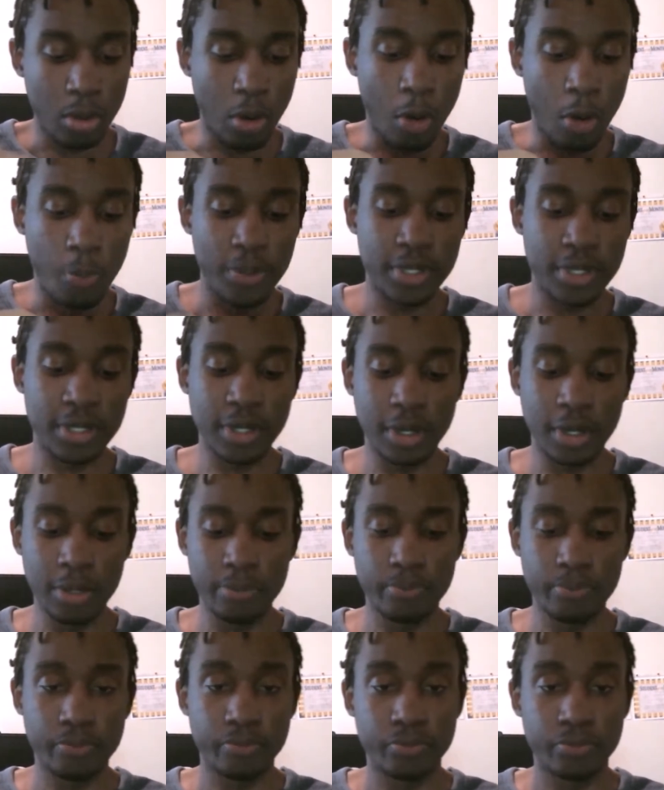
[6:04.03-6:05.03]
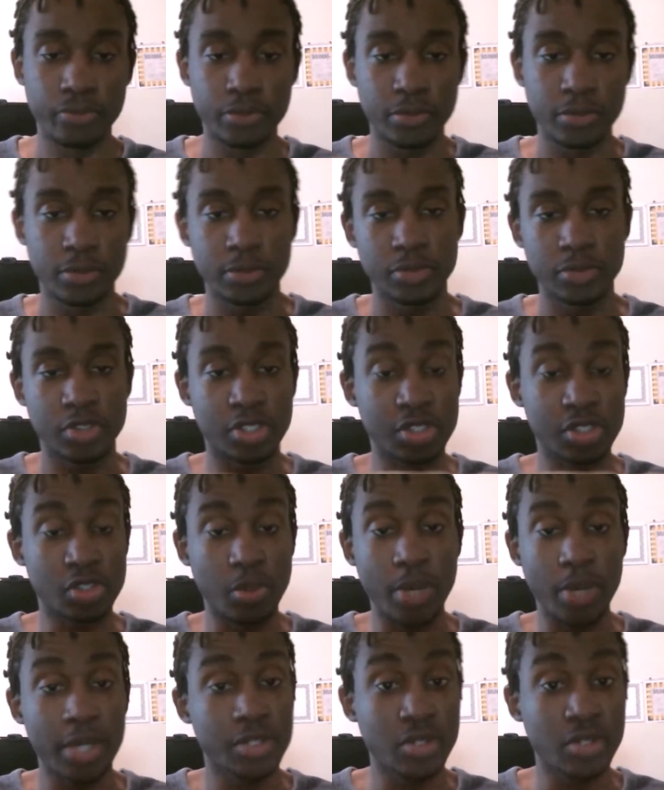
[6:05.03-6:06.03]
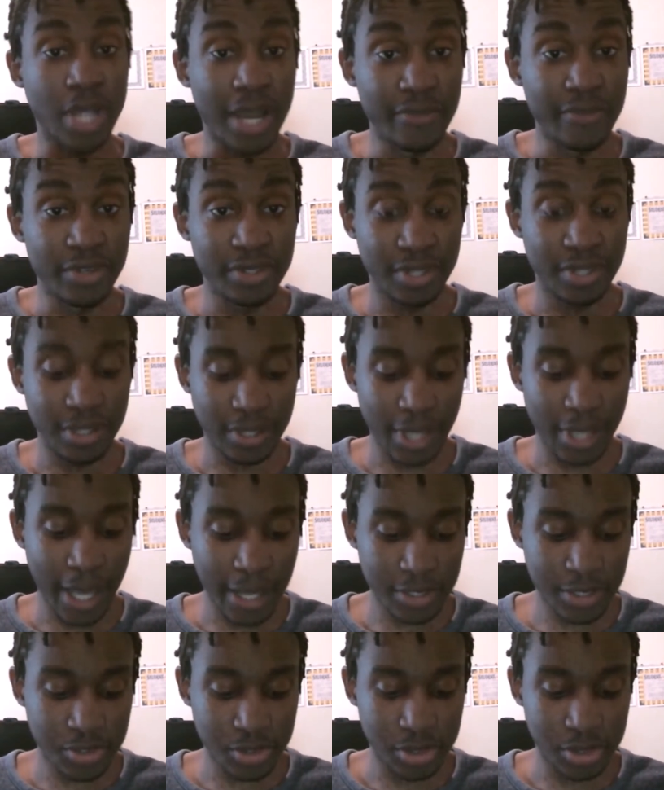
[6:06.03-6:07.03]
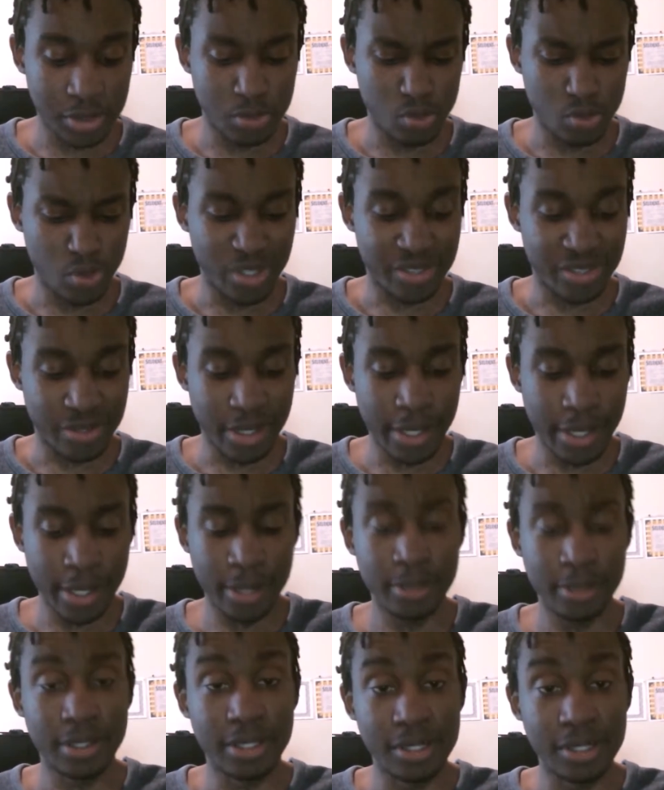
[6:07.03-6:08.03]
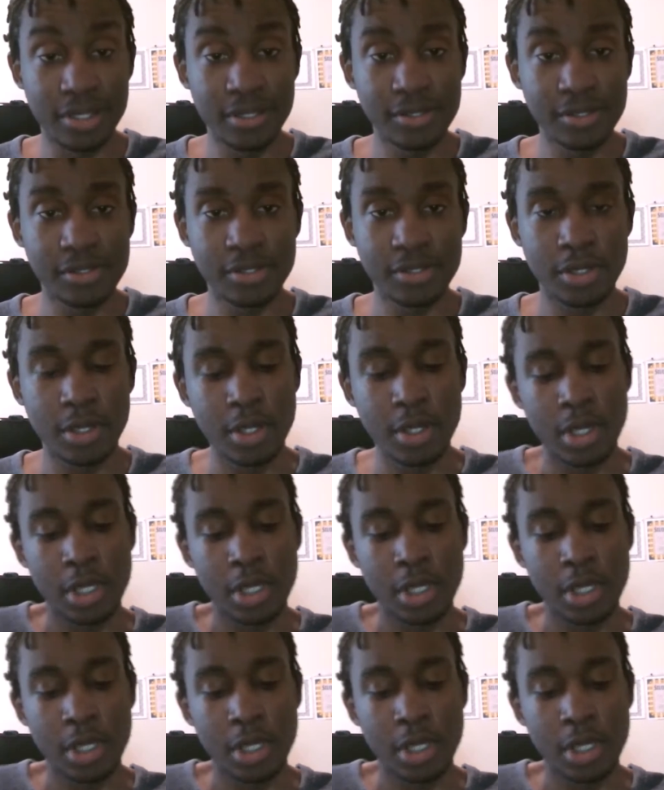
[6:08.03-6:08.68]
open it up just to make sure everything actually was there. It is.